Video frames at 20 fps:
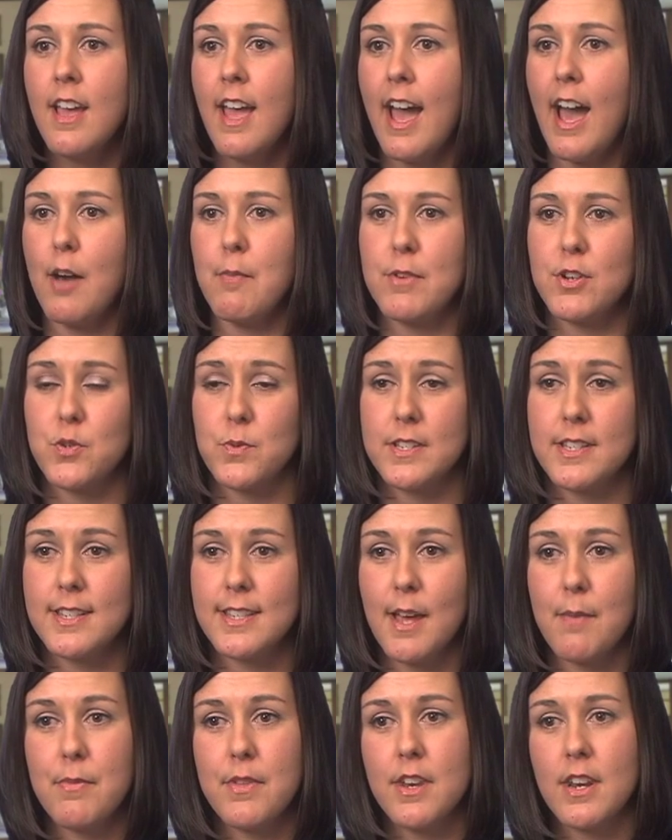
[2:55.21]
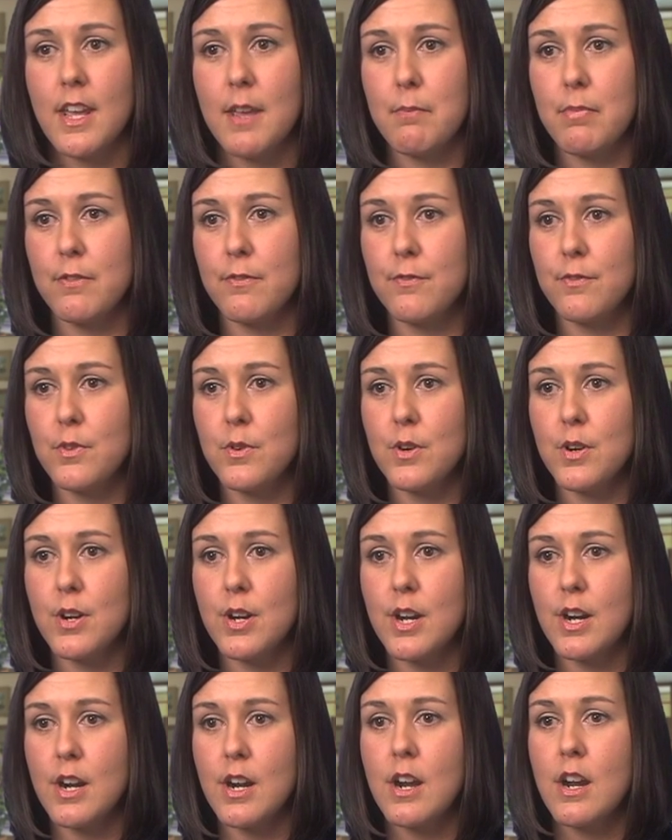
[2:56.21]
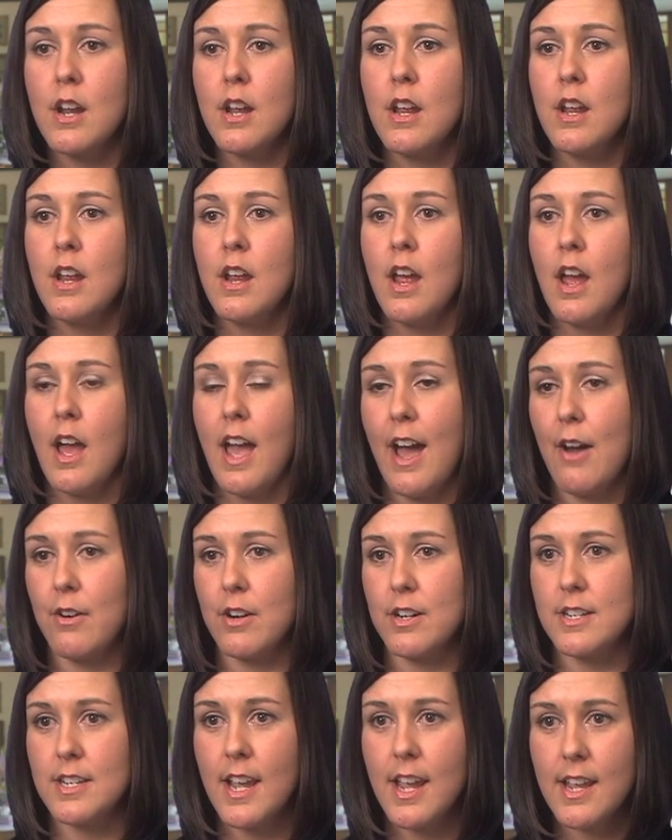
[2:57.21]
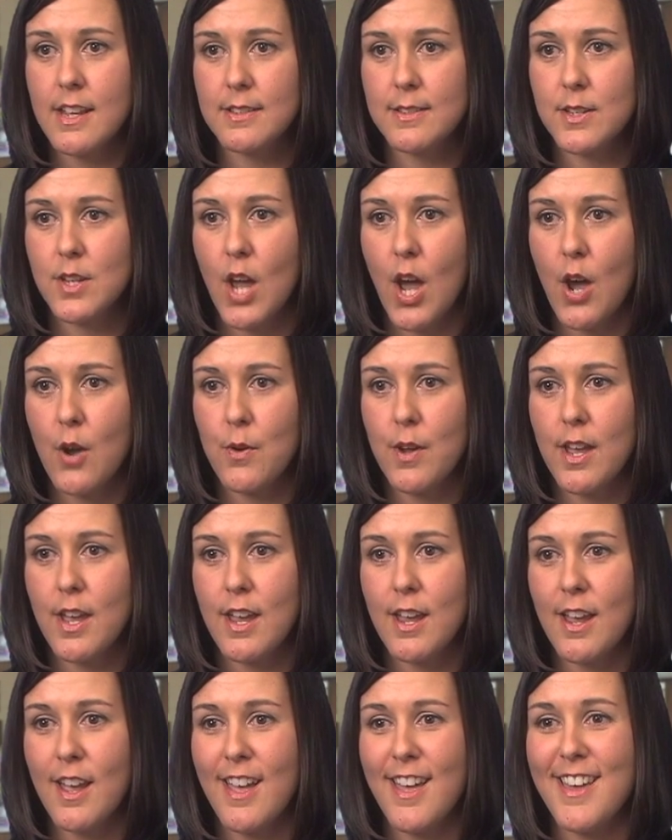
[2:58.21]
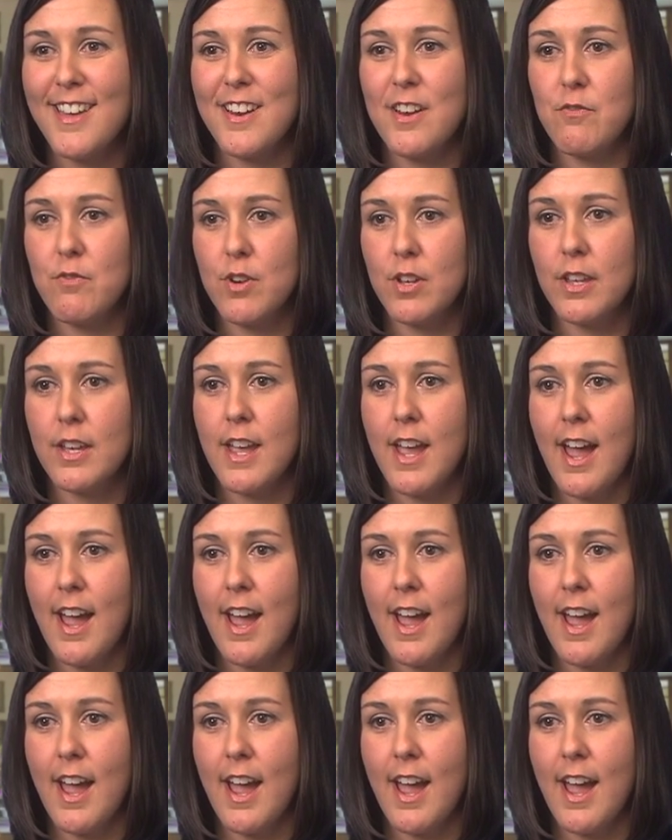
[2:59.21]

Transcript: how much we slept the night before, how our day's going. It really